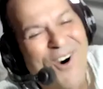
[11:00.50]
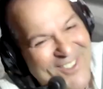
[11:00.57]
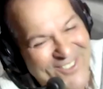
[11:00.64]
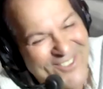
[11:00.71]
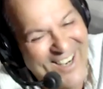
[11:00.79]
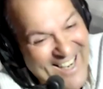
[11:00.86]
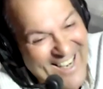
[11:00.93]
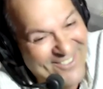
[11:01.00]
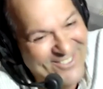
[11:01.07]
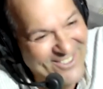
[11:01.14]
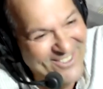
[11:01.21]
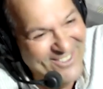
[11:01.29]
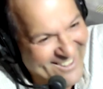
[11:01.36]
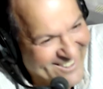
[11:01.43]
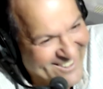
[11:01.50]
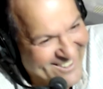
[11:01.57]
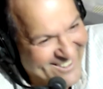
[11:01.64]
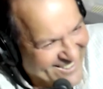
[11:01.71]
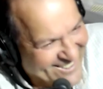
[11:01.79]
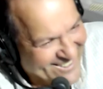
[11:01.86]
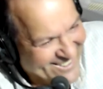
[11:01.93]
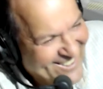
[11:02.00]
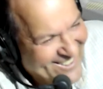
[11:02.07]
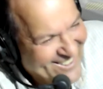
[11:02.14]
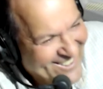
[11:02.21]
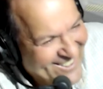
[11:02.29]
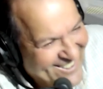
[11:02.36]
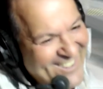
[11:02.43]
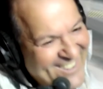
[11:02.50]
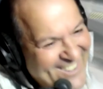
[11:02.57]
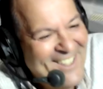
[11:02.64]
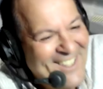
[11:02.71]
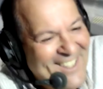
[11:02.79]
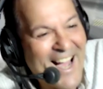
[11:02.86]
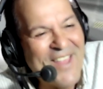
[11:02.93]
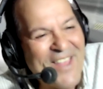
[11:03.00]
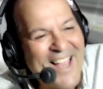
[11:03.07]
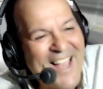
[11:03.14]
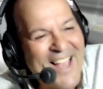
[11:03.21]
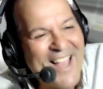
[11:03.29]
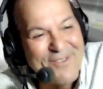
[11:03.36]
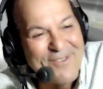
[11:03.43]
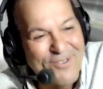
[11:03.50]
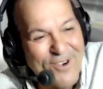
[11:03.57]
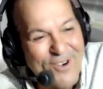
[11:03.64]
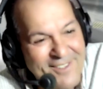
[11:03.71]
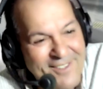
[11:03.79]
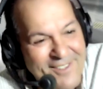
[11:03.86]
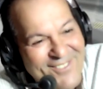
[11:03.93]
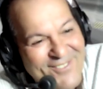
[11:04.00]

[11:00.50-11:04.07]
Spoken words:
right after this. Todd, thank you, my friend.